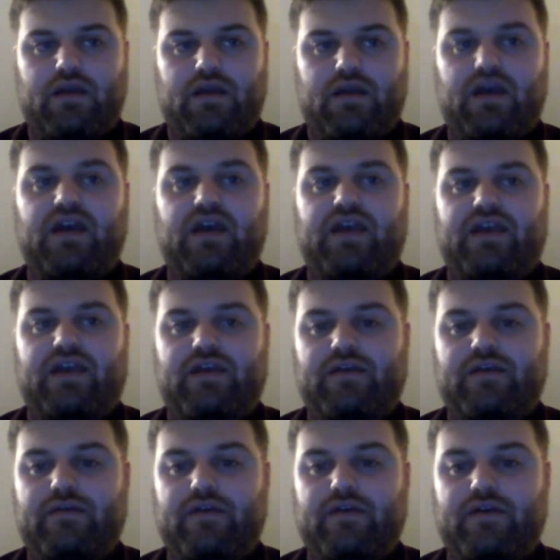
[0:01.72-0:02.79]
Hi,
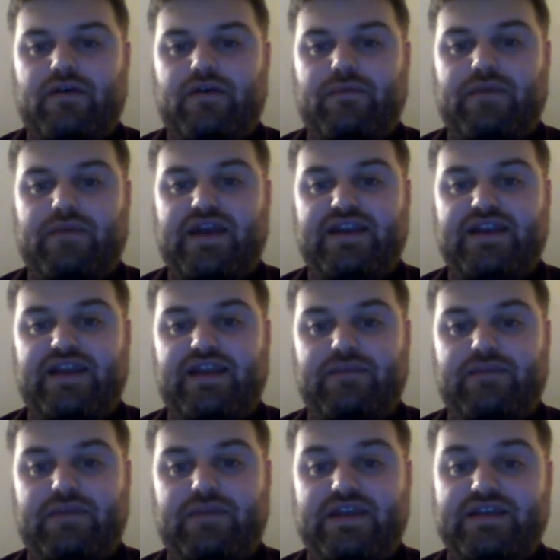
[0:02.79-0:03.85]
my
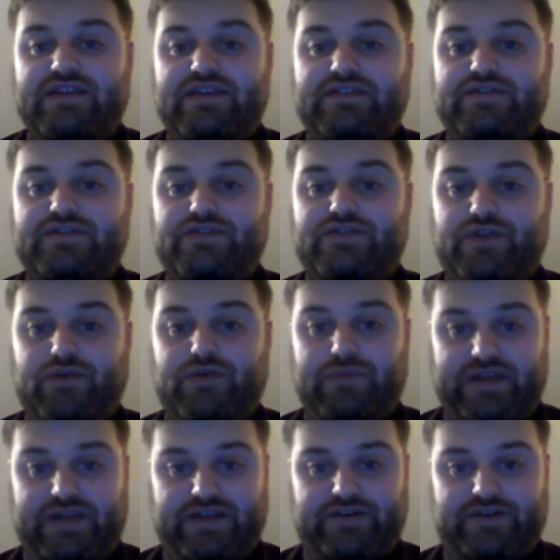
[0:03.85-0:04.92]
name is Joe
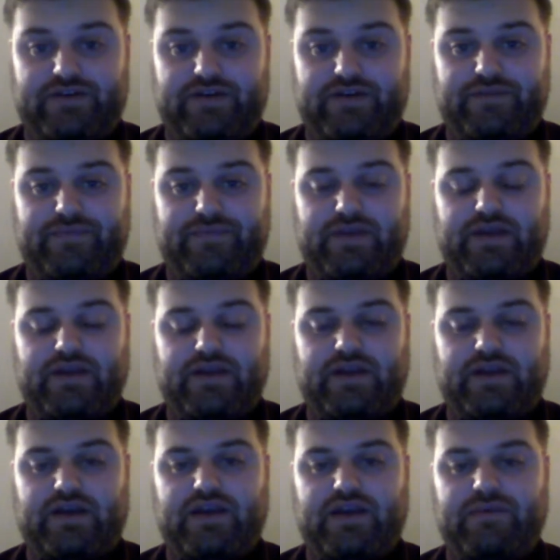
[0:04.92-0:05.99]
Blanchard, and
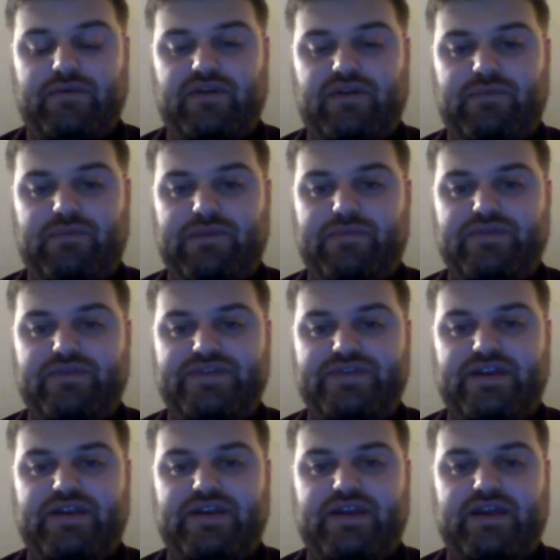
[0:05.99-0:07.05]
I am going to be
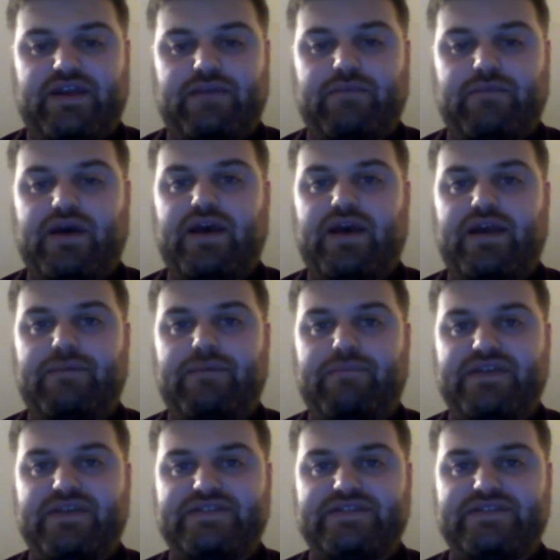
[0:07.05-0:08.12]
presenting my
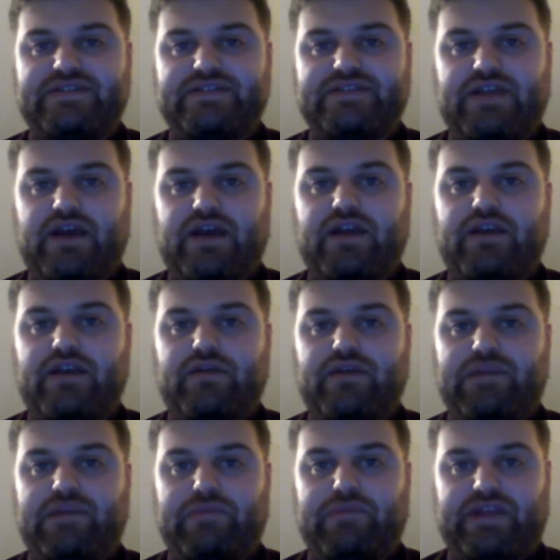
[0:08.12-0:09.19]
business
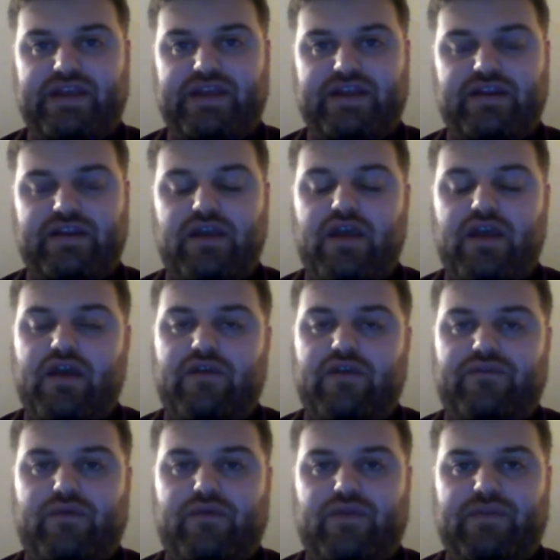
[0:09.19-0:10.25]
continuity plan
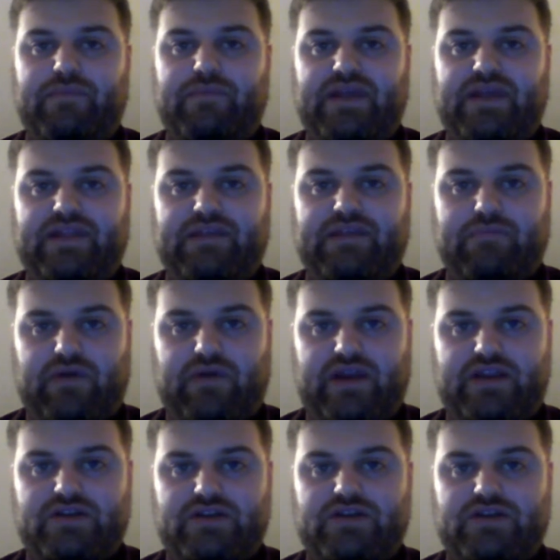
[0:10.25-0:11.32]
for the Bentley
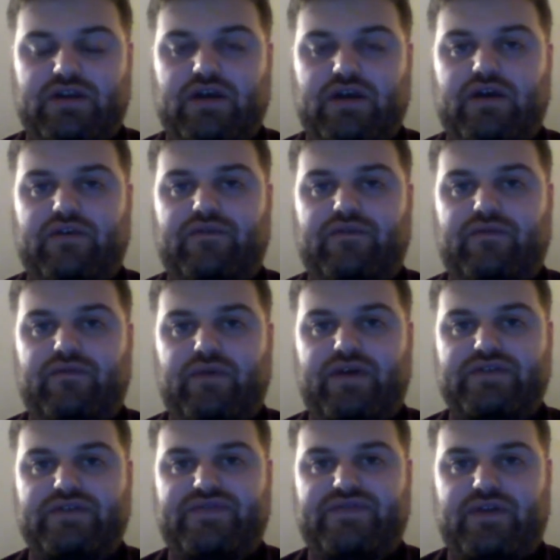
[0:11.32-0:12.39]
branch of
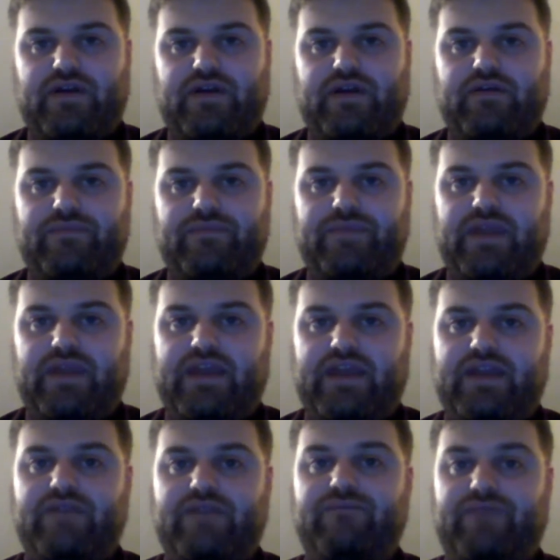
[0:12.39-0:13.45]
Wells Fargo
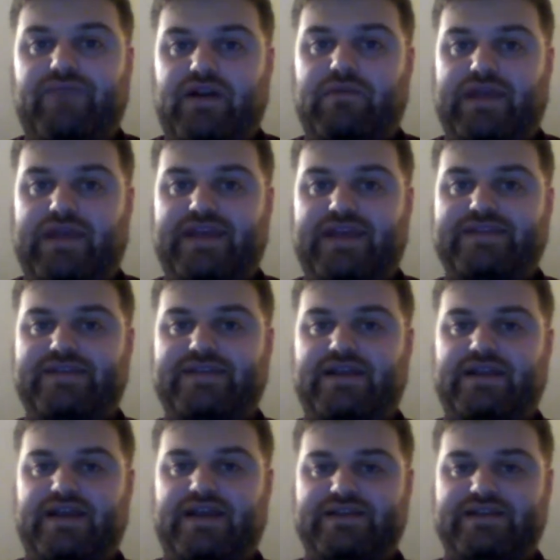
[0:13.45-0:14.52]
in Fairbanks,
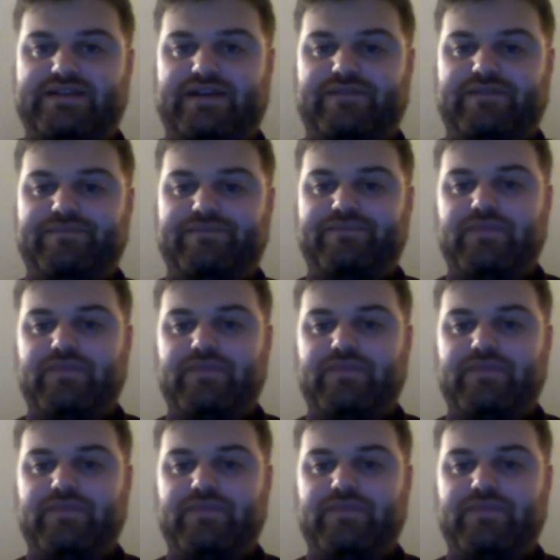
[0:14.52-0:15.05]
Alaska.